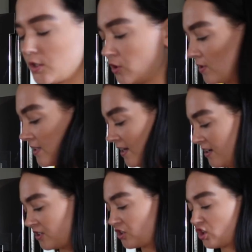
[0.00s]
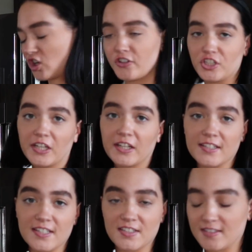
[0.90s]
So I decided not to cook all the chicken
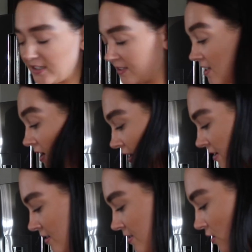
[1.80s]
because it's just like a ton.